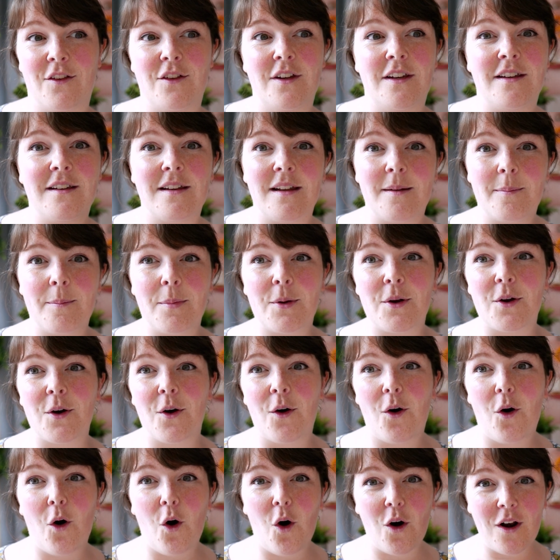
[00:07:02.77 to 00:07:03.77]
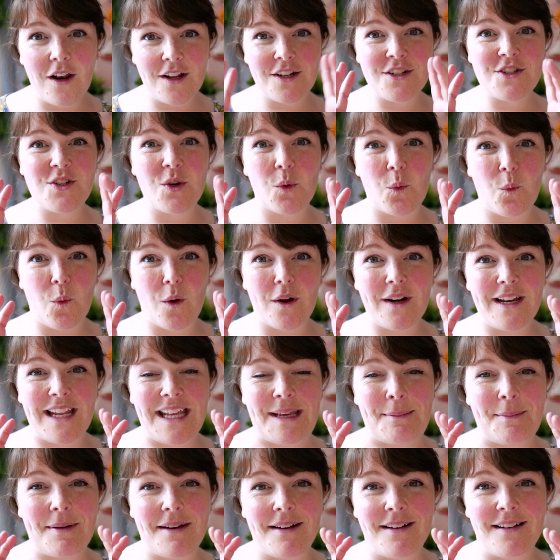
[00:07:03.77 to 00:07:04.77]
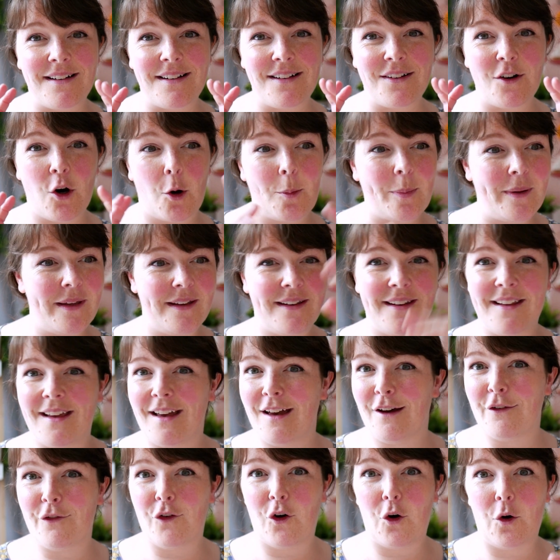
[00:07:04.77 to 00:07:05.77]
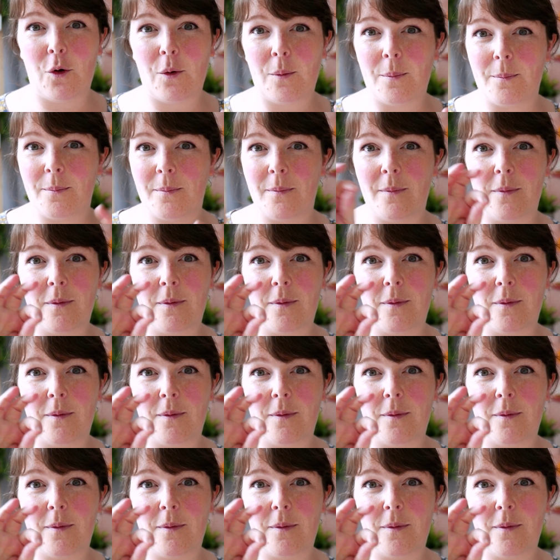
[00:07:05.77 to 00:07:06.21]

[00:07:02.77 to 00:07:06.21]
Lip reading: You need to put it all into one email or PDF or